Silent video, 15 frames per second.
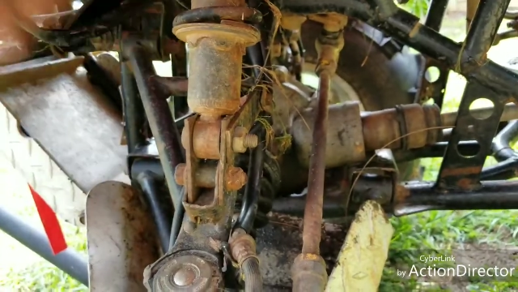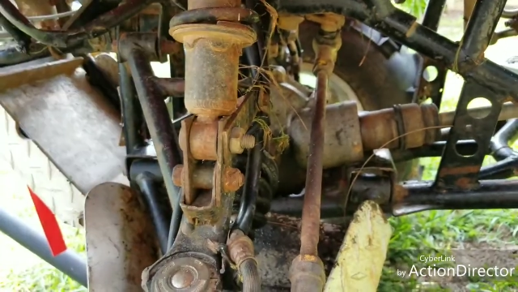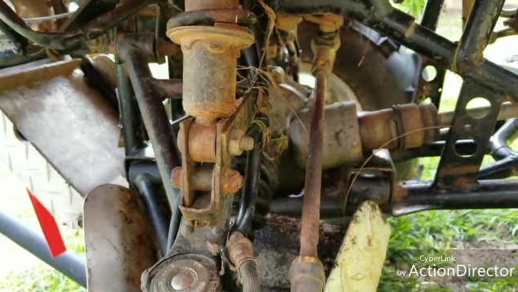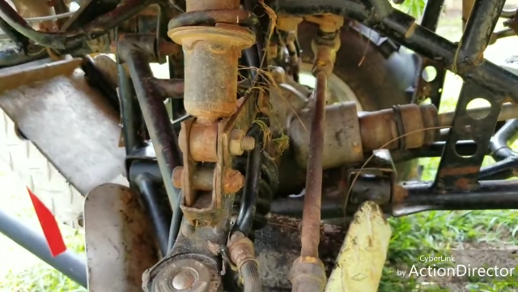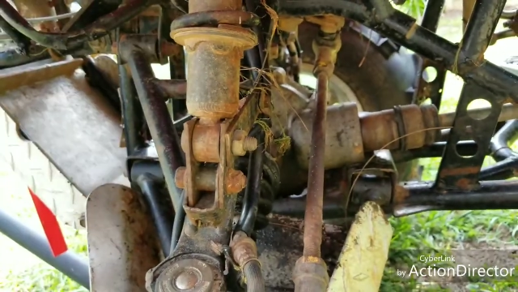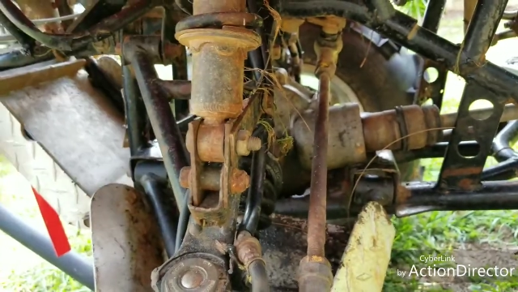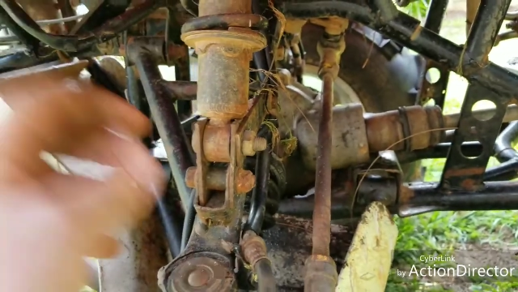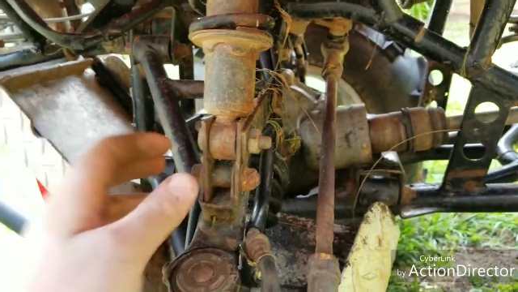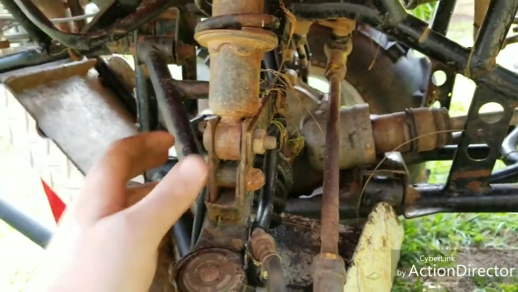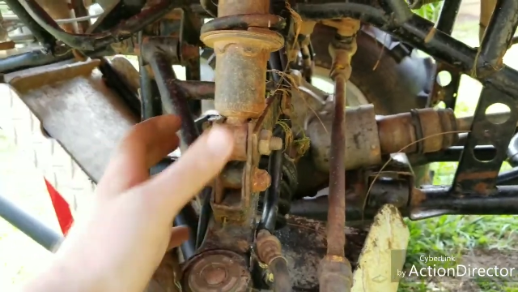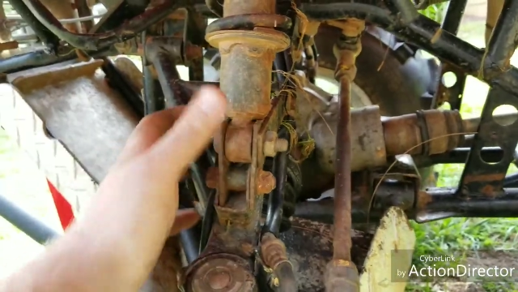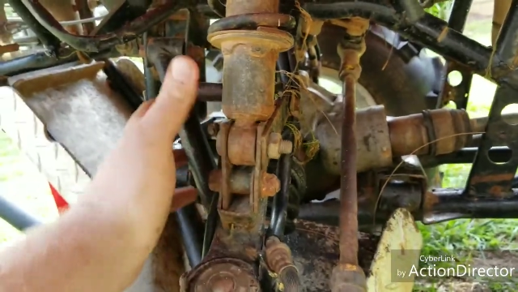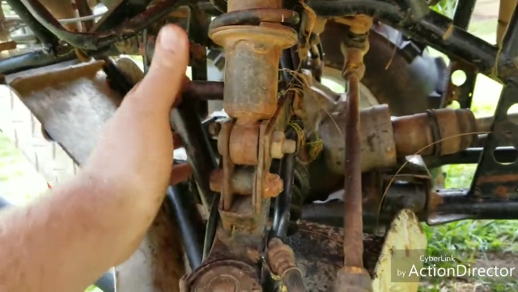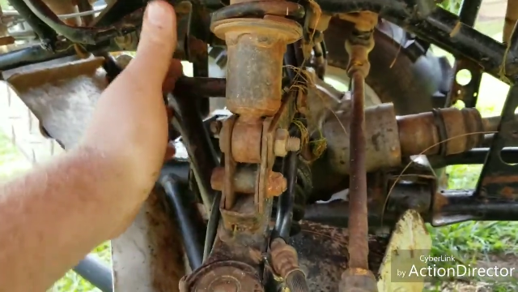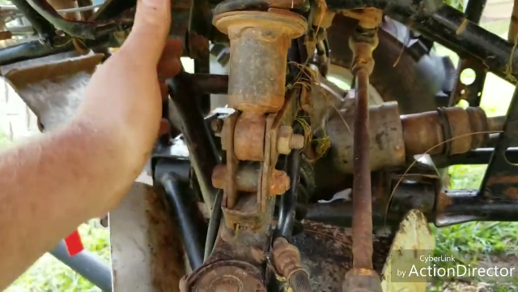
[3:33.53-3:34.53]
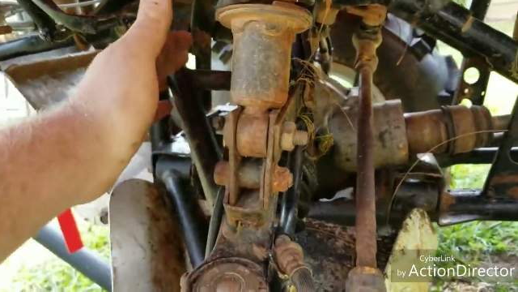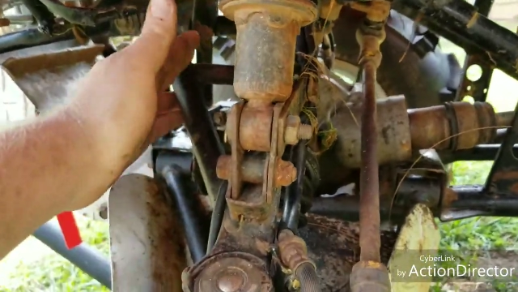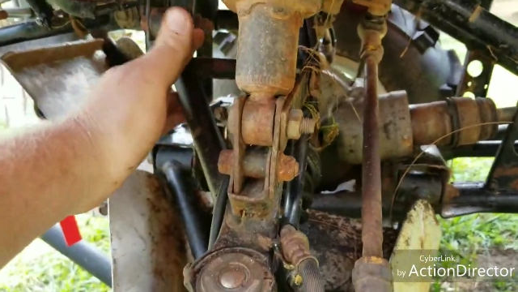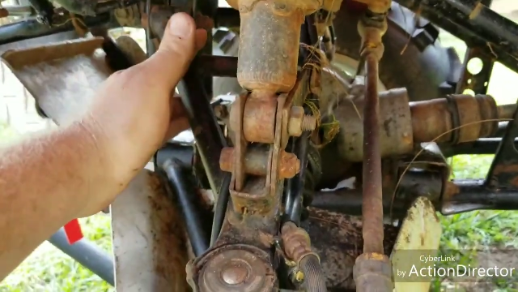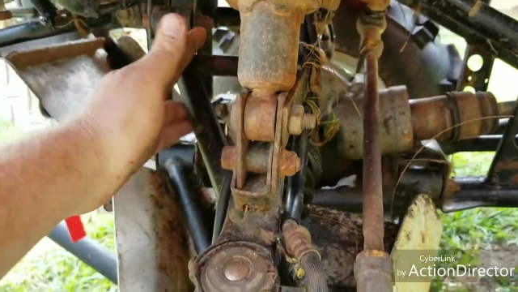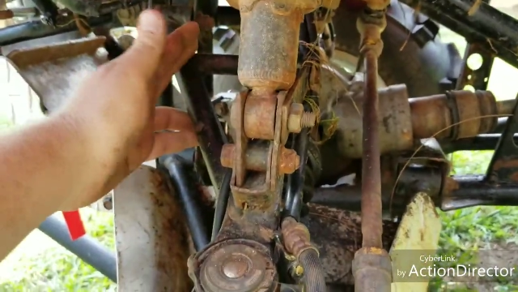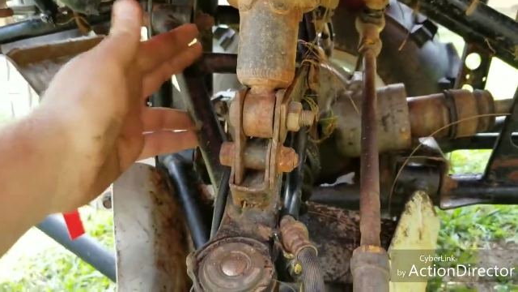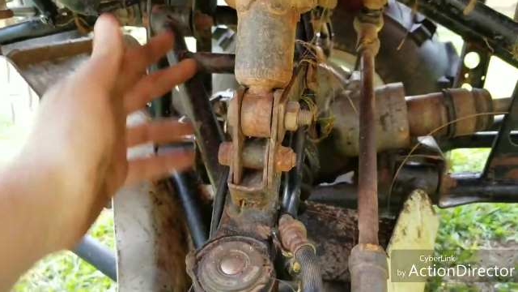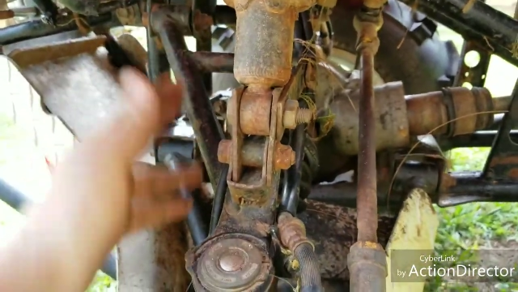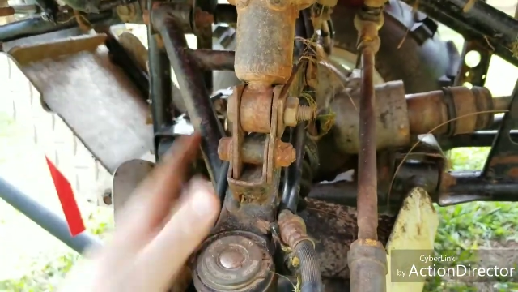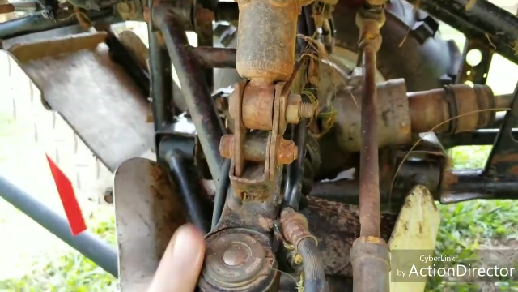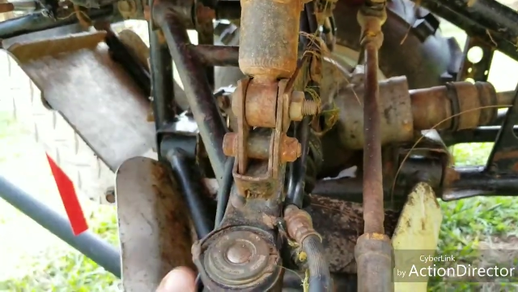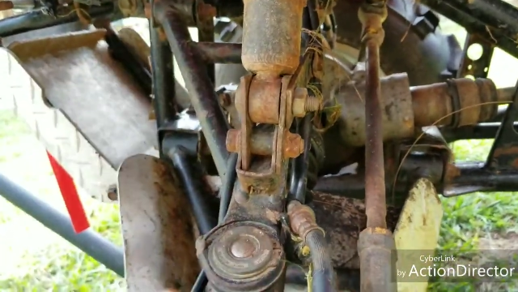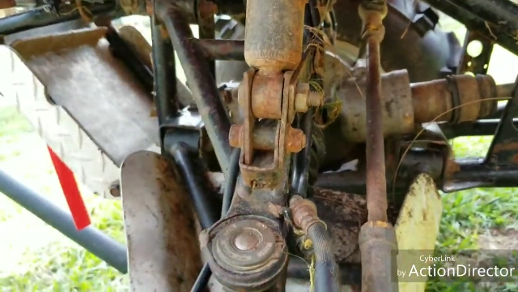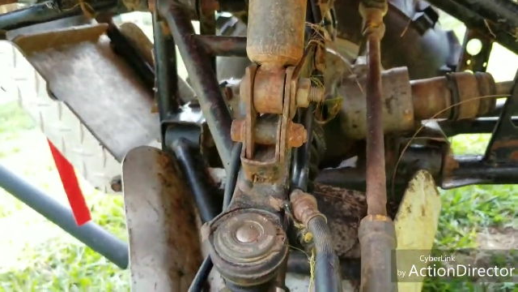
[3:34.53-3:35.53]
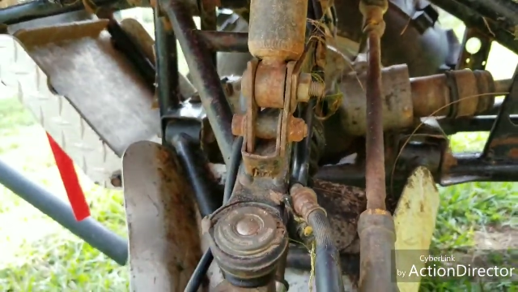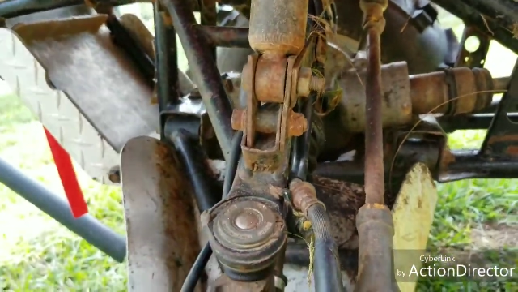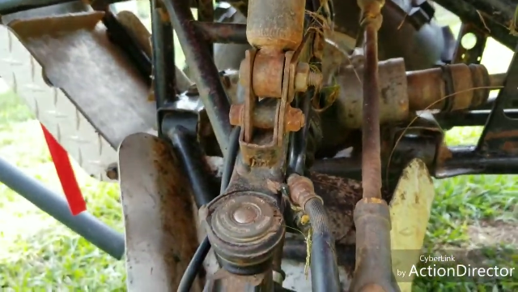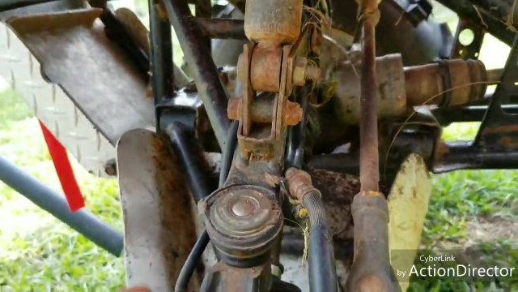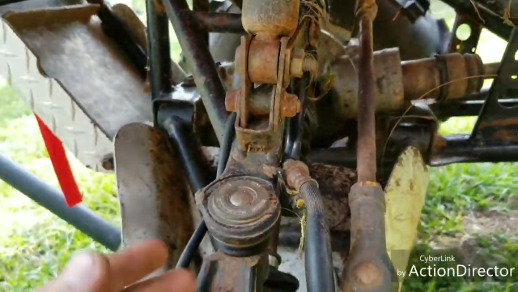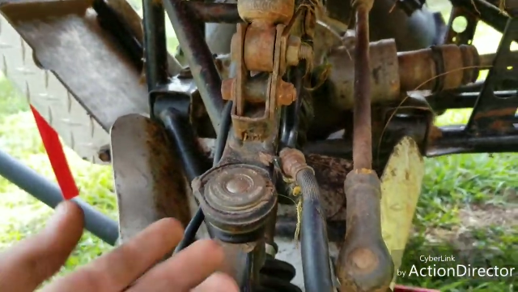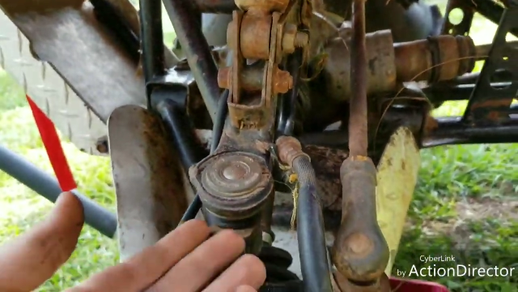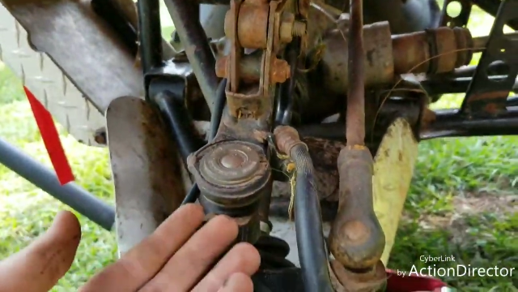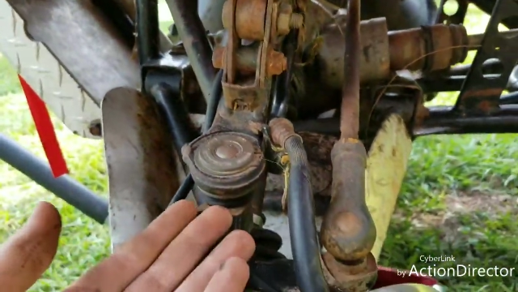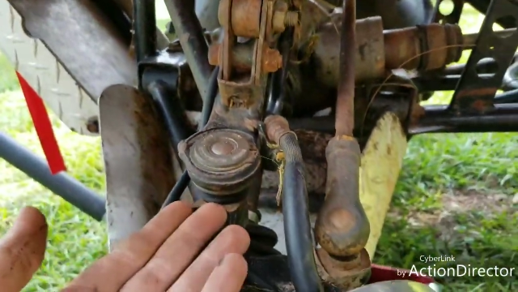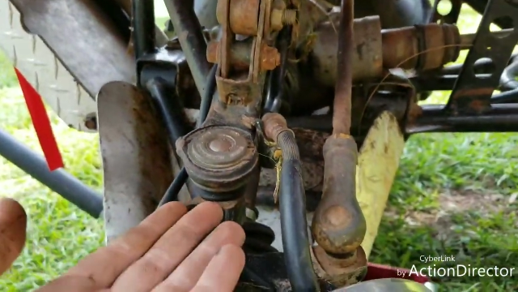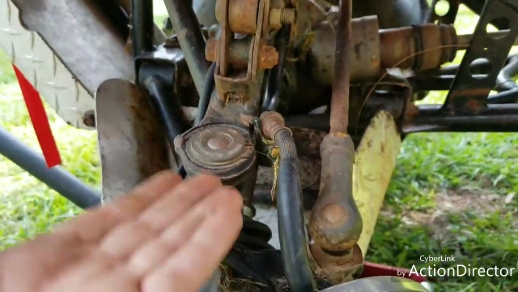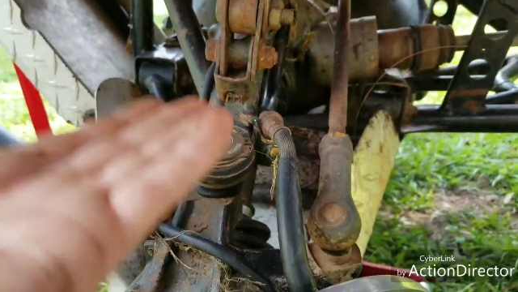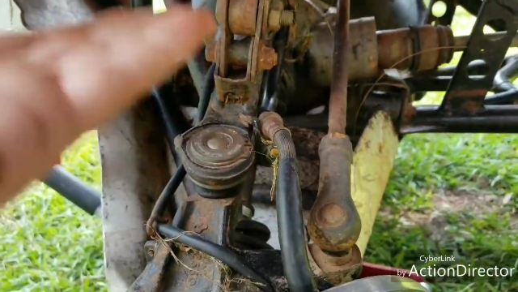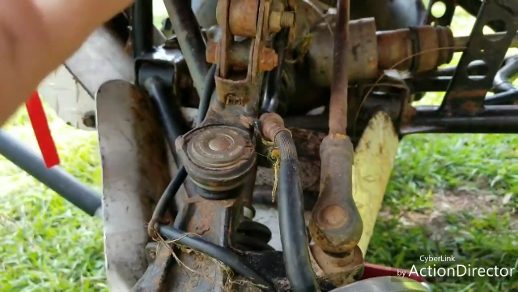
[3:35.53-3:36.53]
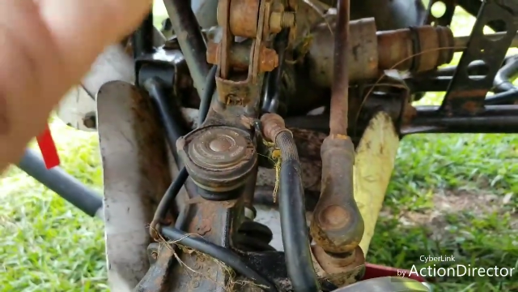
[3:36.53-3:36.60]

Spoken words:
No face is visible, so there are no lips to read.